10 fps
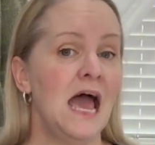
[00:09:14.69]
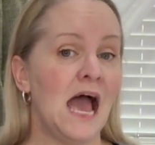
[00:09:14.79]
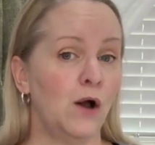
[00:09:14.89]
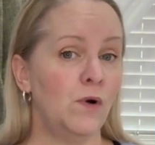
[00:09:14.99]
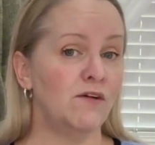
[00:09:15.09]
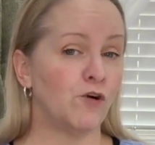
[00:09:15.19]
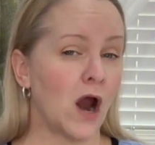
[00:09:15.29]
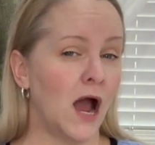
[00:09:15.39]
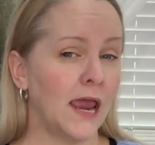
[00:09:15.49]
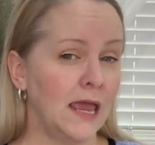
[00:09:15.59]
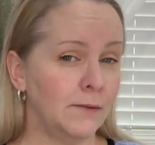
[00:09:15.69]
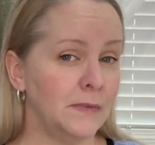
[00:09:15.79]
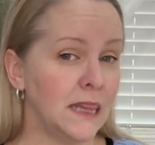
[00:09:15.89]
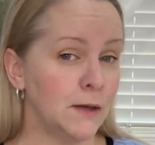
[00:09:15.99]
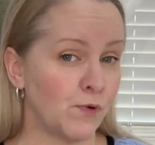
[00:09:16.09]
However, I am
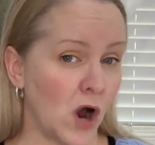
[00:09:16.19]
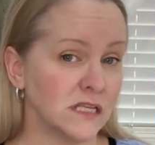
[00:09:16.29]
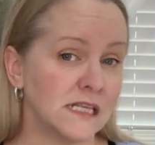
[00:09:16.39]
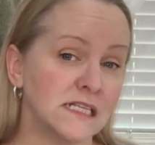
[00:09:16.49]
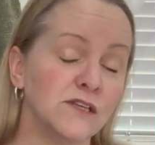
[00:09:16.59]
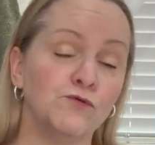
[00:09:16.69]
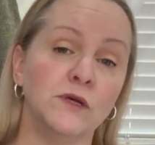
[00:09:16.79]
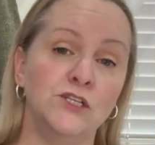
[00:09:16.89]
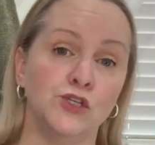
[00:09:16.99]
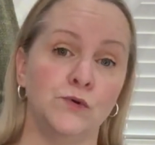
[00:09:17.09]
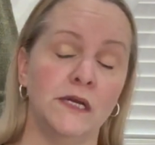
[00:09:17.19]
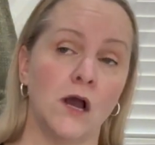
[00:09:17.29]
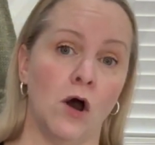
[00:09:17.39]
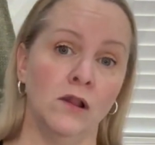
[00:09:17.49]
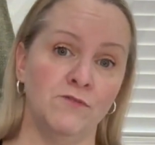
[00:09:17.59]
in the process of
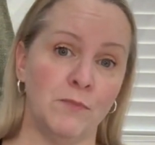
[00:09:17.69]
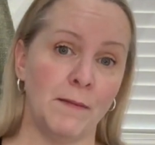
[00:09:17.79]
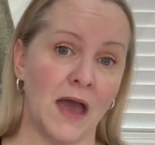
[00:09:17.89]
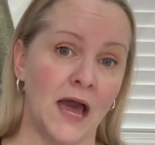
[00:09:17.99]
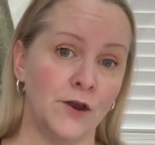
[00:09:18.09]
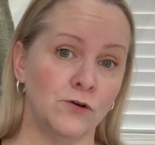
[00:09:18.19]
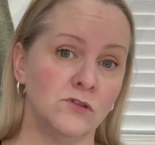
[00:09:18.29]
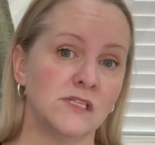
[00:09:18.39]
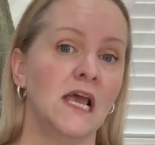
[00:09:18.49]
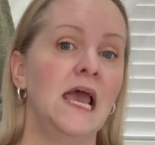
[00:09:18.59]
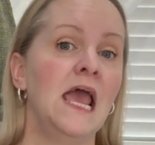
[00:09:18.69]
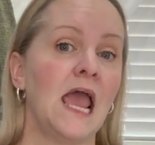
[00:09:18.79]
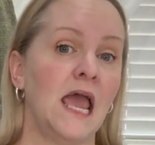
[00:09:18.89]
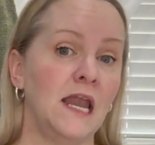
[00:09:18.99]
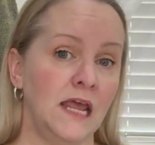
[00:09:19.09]
redoing all of my patterns,
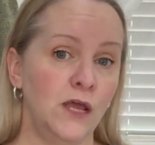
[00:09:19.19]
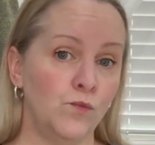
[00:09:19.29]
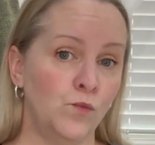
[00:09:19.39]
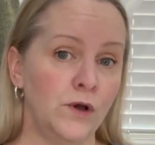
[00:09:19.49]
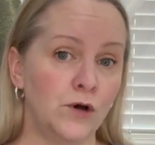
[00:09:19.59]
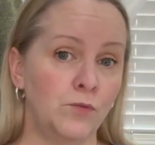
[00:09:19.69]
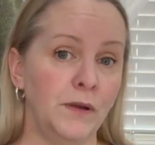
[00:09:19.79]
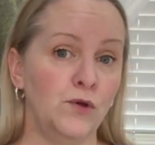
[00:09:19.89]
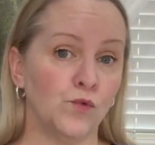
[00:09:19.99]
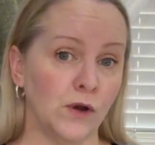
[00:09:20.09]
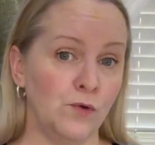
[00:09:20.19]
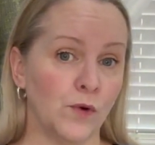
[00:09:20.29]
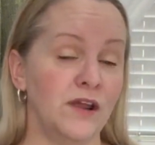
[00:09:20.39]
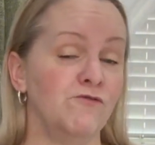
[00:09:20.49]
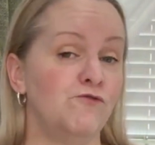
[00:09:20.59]
and it will be
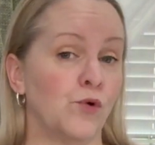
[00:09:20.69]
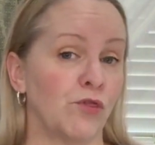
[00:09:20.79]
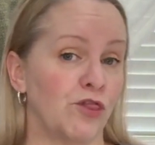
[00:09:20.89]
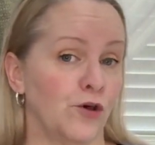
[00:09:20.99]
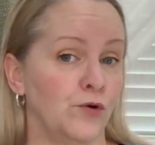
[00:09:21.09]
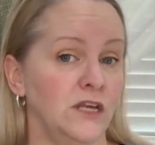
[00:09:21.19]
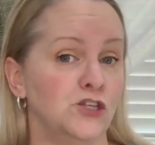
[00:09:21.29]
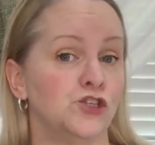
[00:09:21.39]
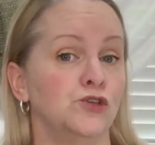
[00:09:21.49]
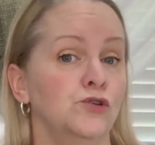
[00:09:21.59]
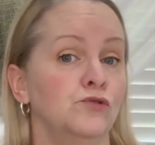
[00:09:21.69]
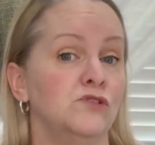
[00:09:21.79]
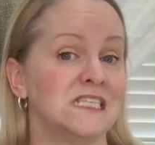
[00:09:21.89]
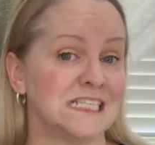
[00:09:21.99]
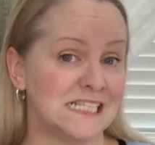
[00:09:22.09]
rewritten for 32
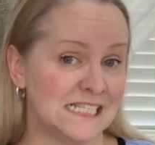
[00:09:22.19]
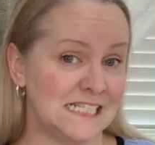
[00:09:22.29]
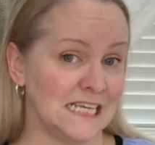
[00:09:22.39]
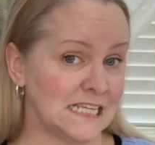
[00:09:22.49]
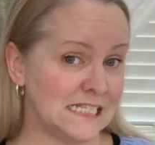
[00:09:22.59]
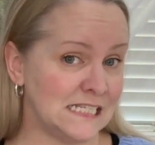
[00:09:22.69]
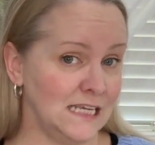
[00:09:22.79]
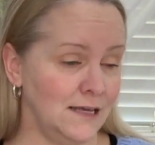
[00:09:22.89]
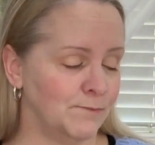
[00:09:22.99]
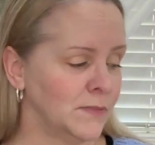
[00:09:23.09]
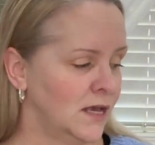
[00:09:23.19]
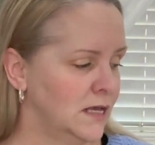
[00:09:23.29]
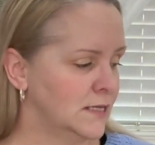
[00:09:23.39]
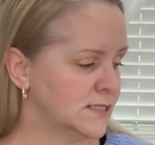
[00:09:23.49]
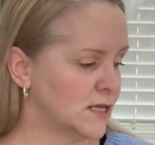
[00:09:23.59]
to 60.
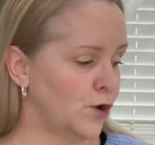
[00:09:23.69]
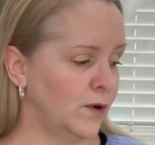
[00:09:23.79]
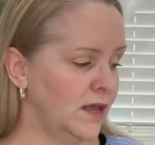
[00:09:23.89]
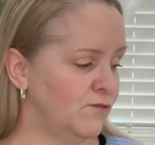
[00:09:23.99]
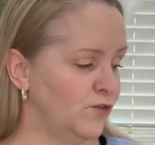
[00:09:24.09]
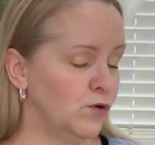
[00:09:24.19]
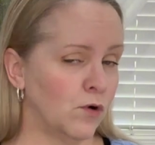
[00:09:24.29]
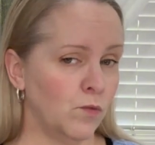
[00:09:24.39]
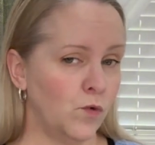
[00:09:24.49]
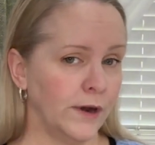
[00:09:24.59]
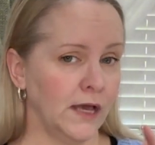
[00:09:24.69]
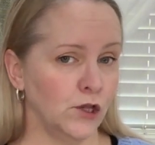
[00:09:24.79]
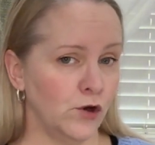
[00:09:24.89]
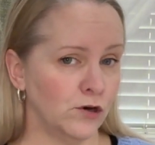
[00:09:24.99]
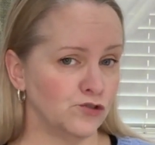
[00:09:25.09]
So if you are wanting a
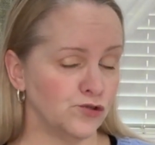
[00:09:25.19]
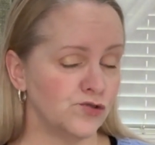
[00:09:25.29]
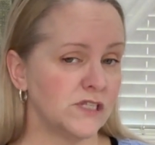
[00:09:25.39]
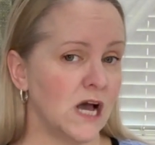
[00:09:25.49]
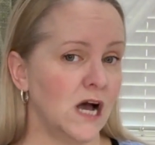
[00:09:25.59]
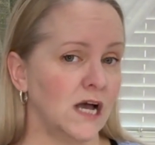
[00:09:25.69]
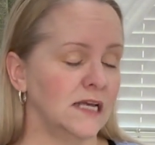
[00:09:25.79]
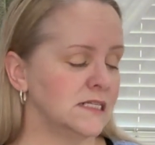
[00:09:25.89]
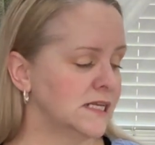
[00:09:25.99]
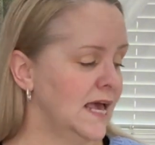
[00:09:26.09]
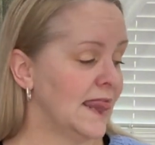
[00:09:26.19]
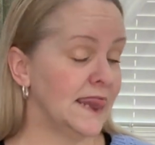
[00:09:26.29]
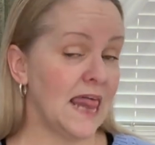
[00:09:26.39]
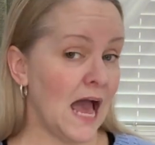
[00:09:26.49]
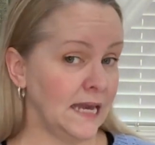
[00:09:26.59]
larger size,
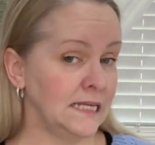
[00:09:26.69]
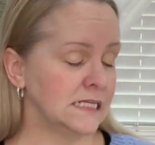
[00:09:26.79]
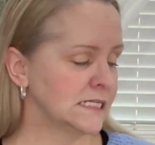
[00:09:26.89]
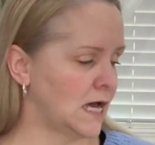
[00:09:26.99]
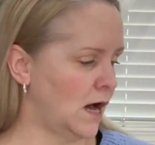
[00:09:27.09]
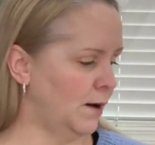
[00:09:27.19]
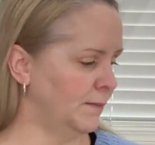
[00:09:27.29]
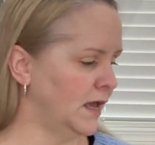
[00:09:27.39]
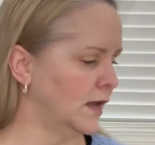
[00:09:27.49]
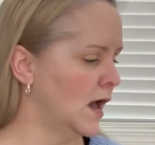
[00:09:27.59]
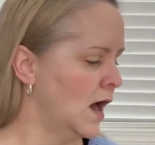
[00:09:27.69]
that is coming.